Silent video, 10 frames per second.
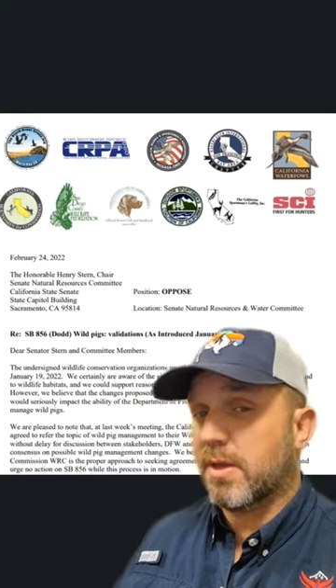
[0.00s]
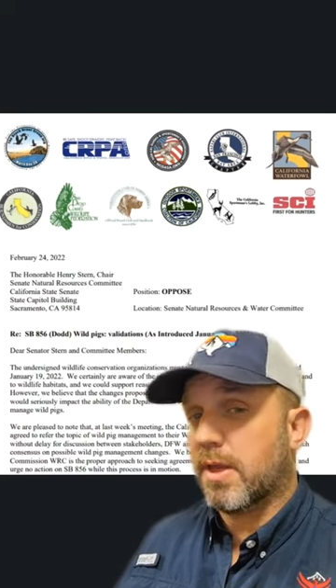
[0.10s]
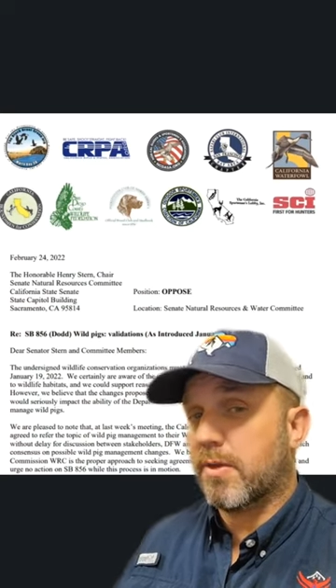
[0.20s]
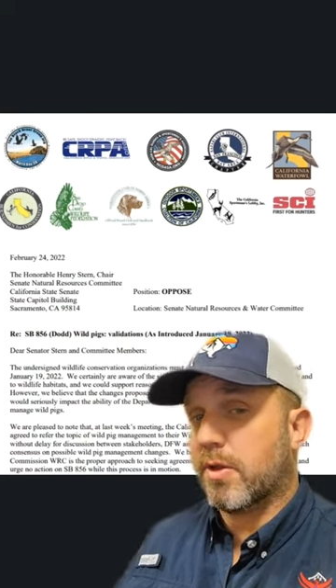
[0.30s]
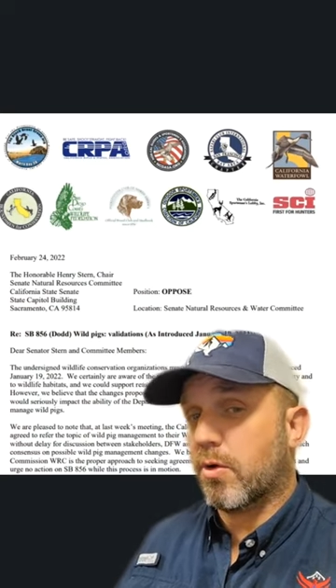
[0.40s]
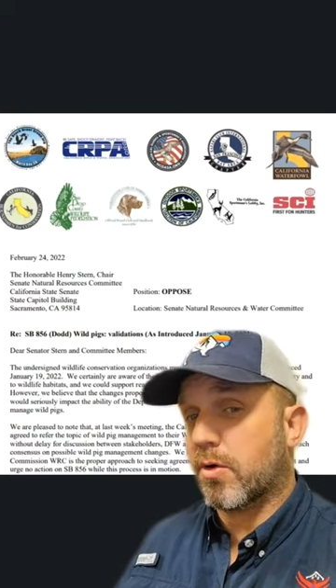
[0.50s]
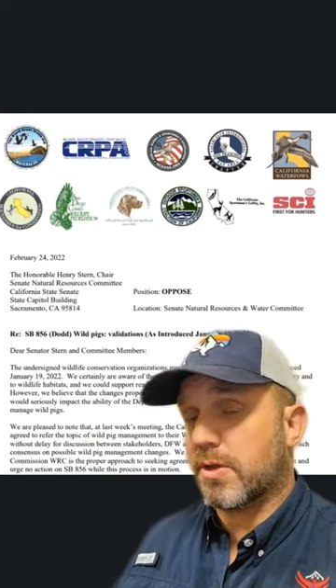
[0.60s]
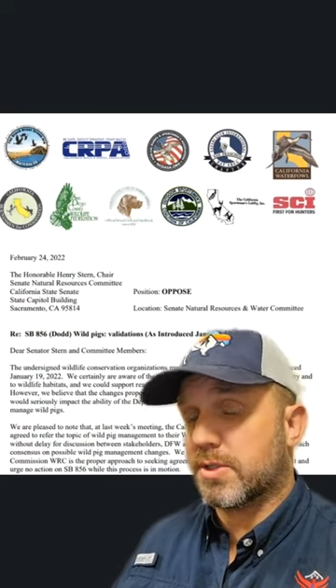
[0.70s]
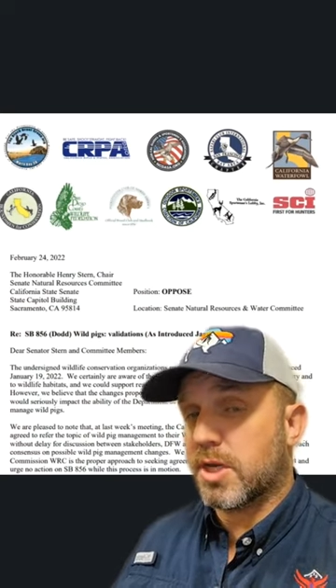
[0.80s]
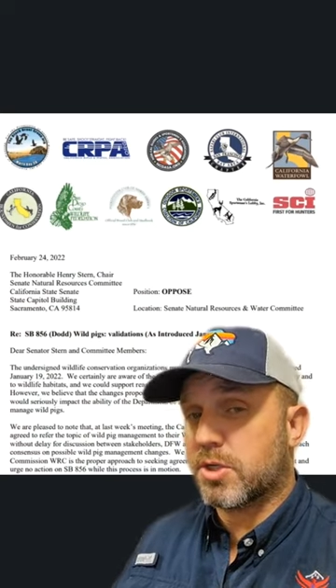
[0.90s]
and the
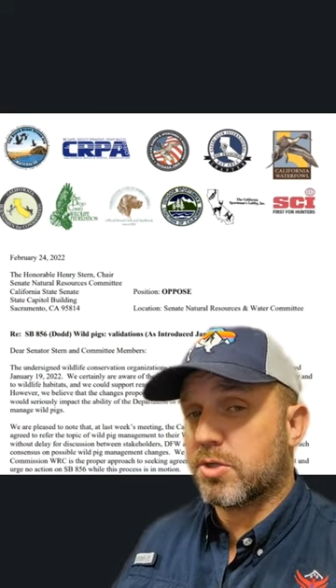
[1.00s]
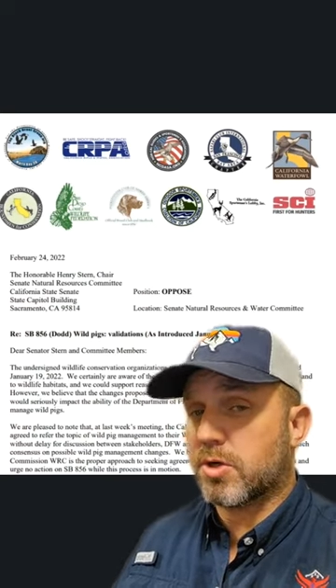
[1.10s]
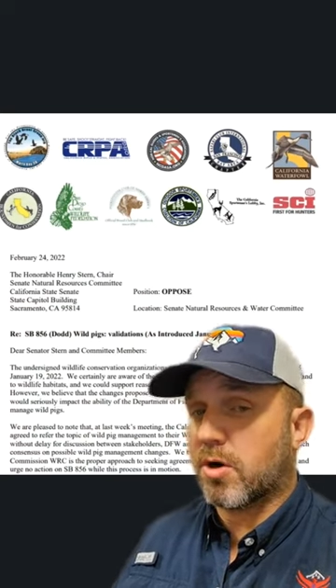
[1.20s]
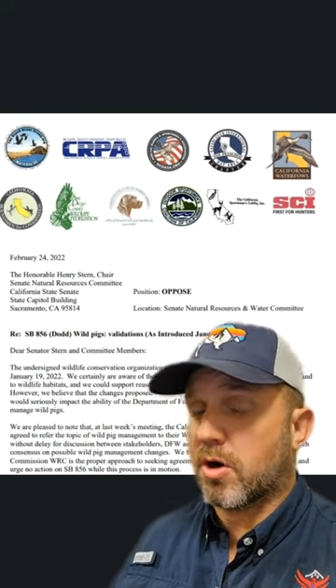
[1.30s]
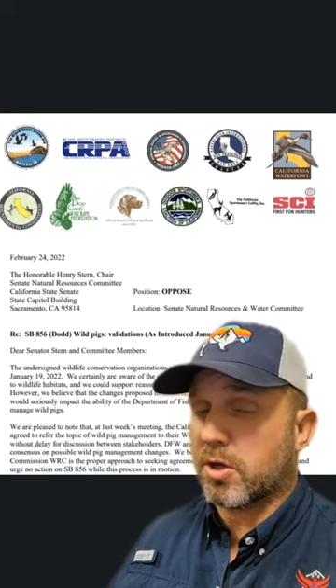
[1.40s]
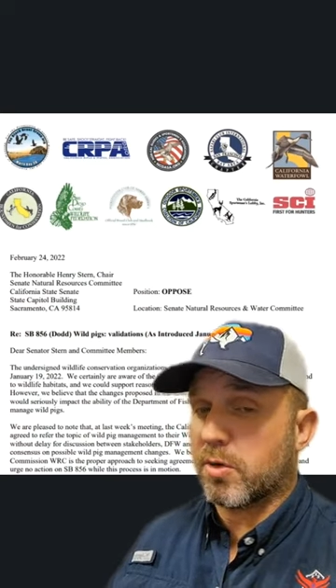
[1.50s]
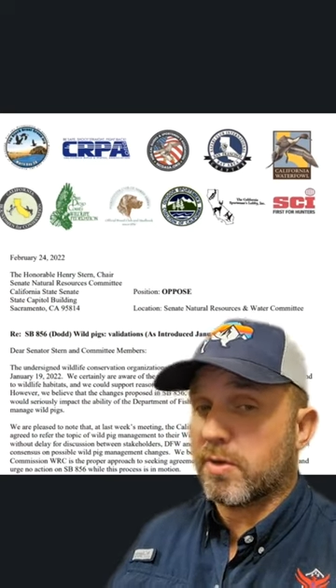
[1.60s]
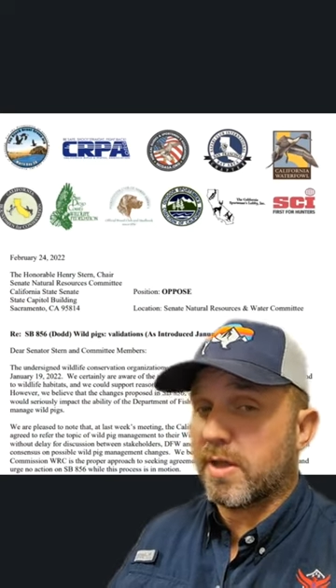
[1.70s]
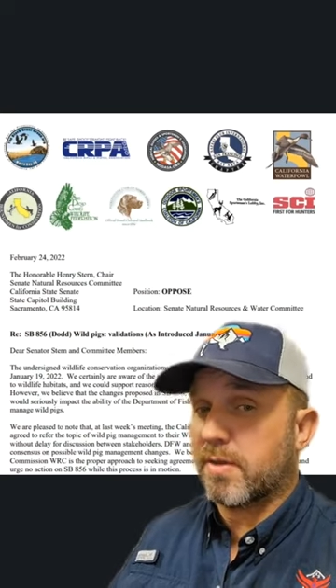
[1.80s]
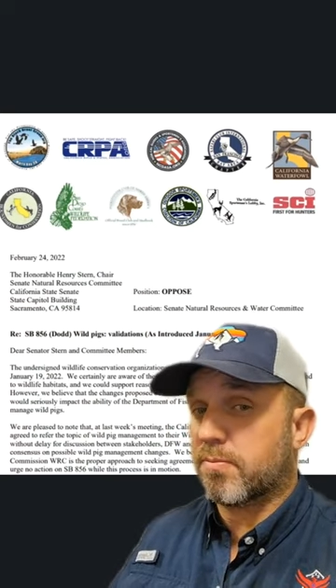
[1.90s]
organizations are arguing
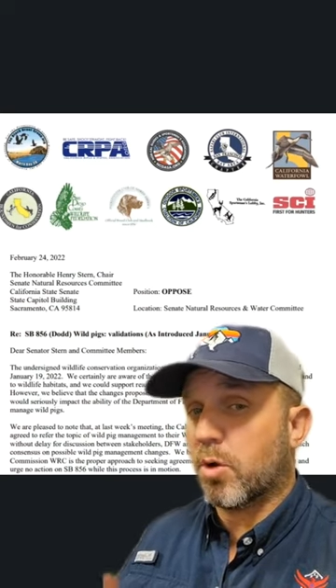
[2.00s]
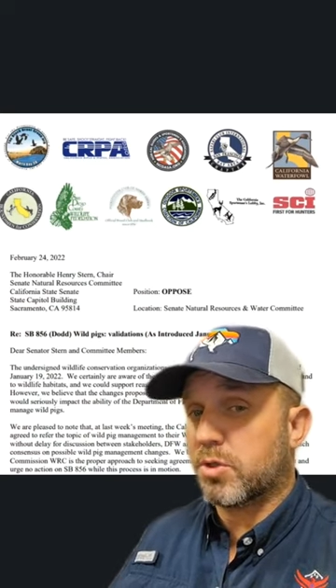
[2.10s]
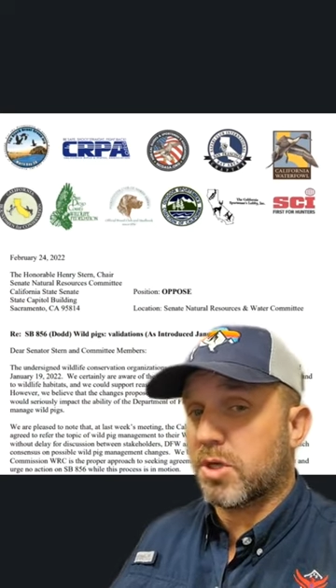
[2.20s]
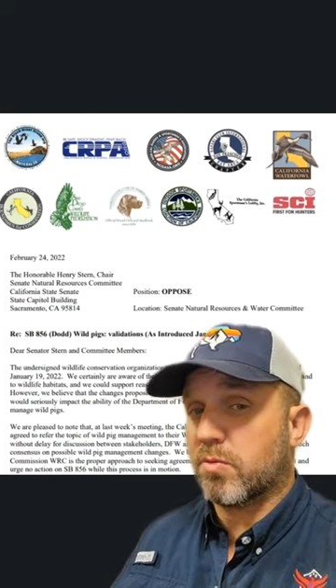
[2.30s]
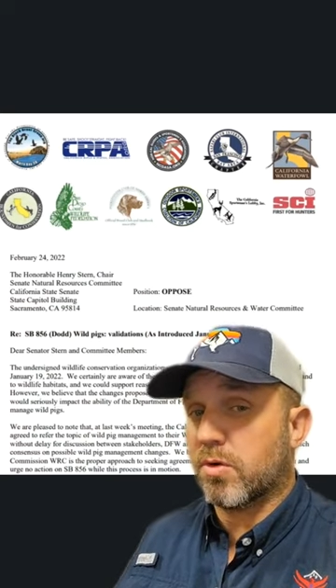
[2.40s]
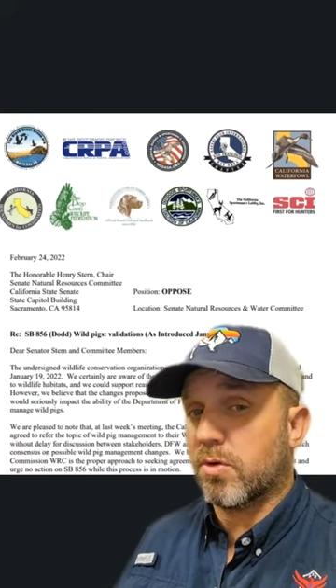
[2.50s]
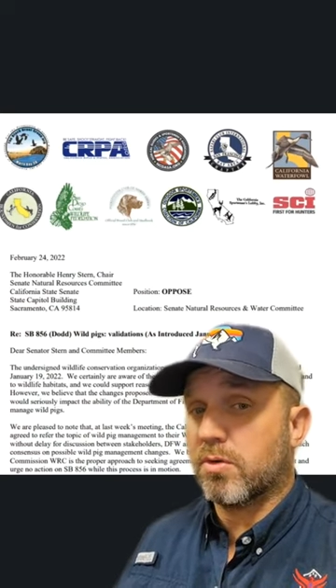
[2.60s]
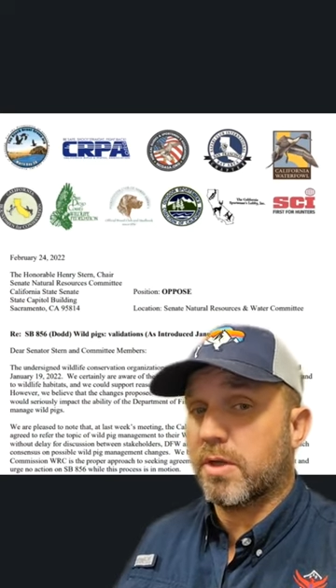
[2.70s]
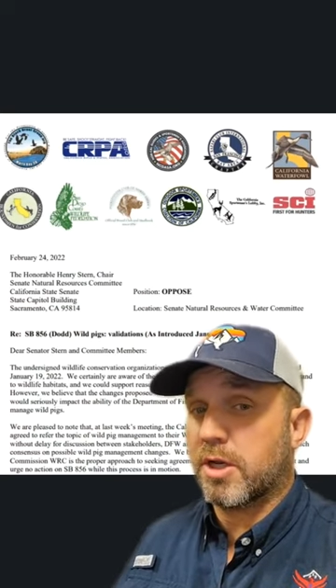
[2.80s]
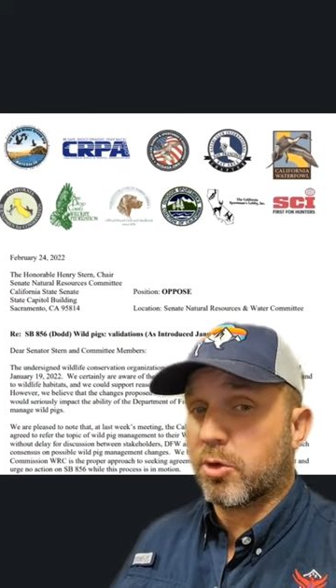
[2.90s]
that poaching
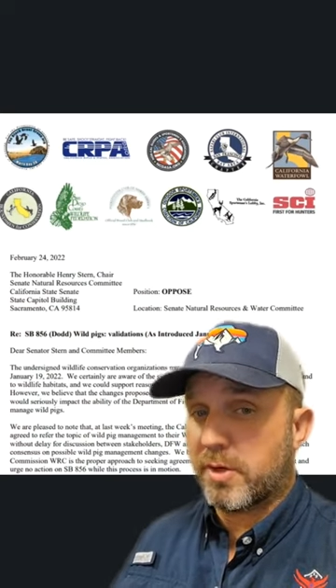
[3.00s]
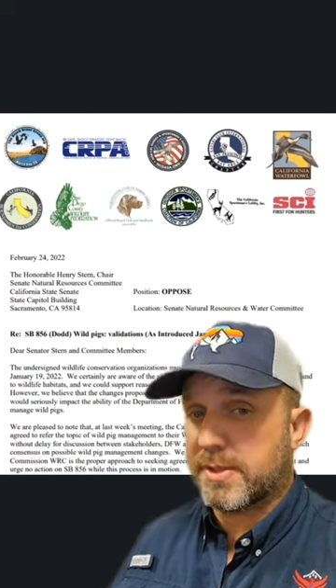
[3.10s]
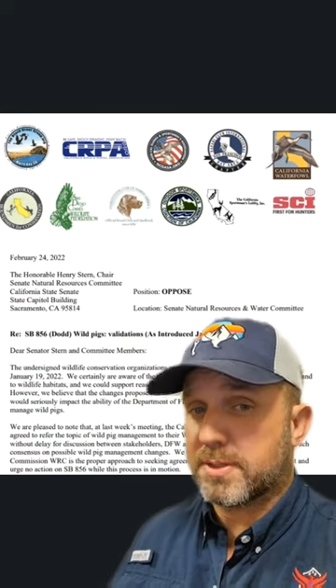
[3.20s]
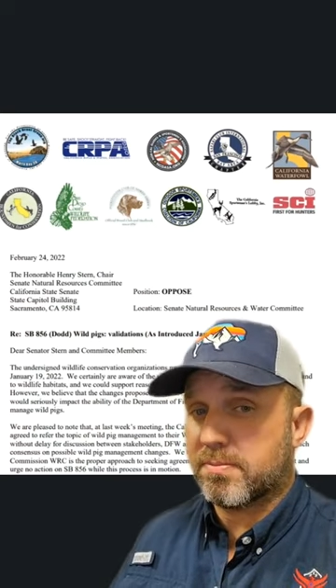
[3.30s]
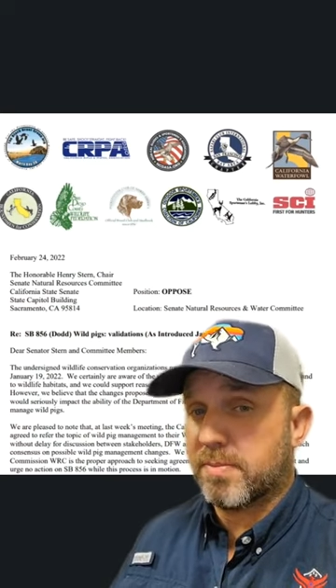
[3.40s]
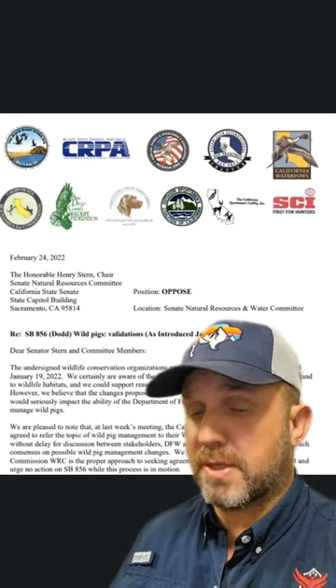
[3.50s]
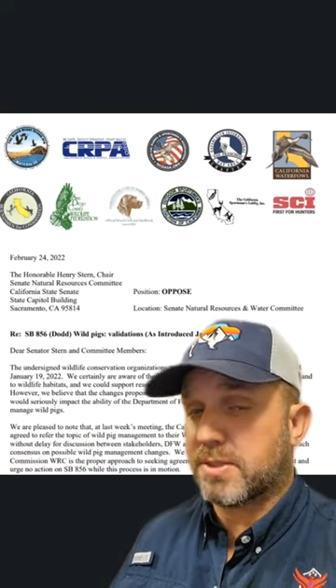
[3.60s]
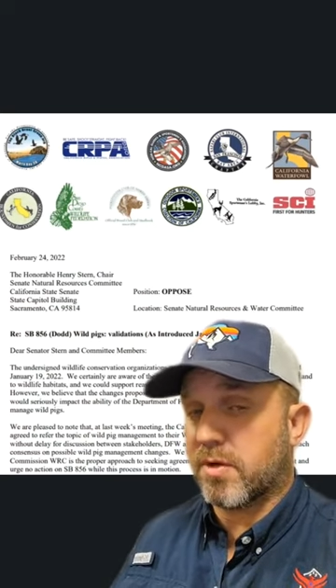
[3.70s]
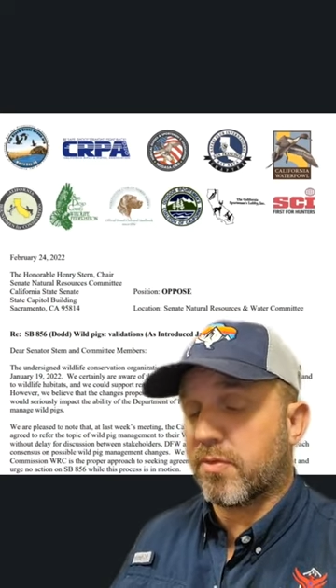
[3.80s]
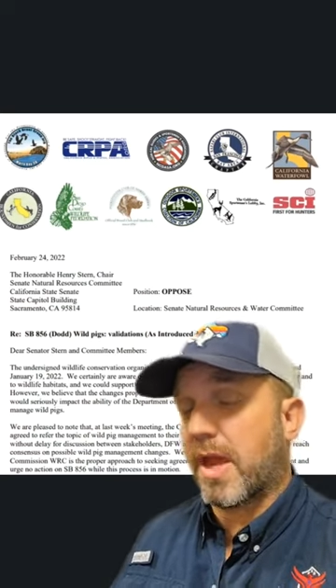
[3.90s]
will increase based
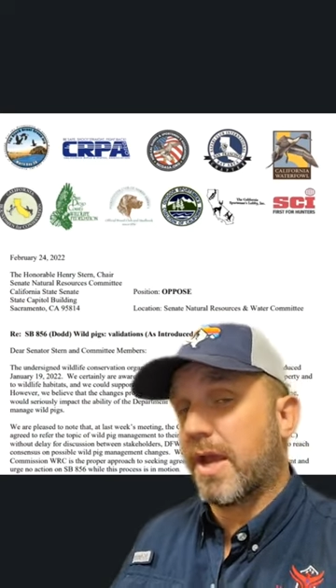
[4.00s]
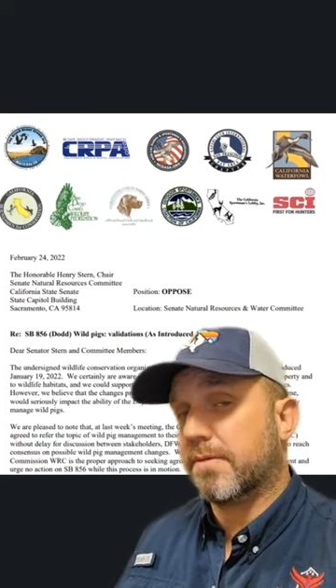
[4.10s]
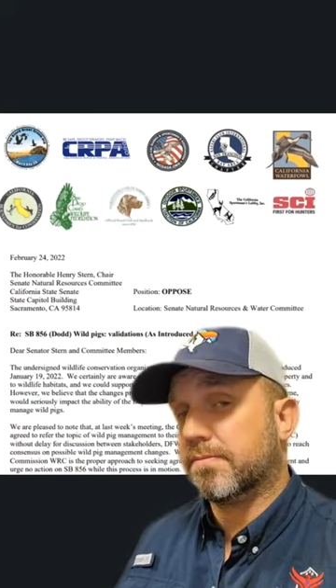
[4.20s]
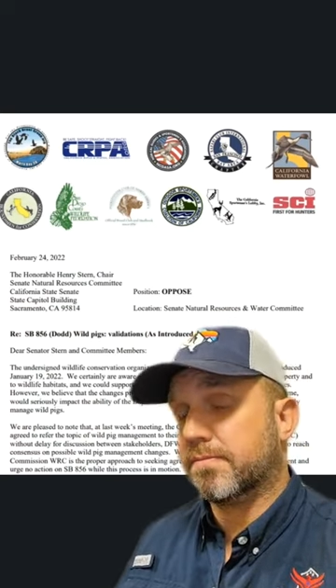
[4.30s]
off that.